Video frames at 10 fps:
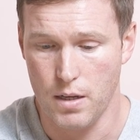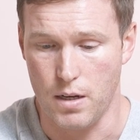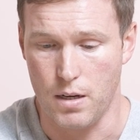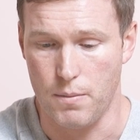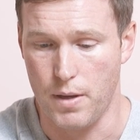
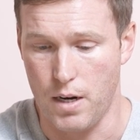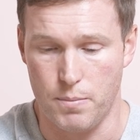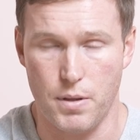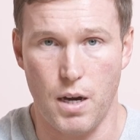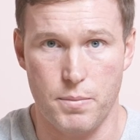and
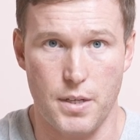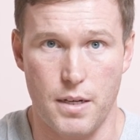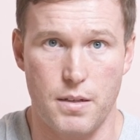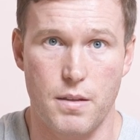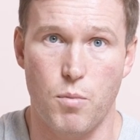
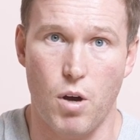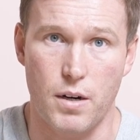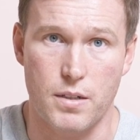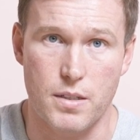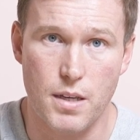update the
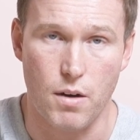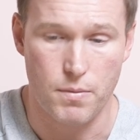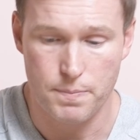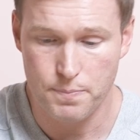product itself.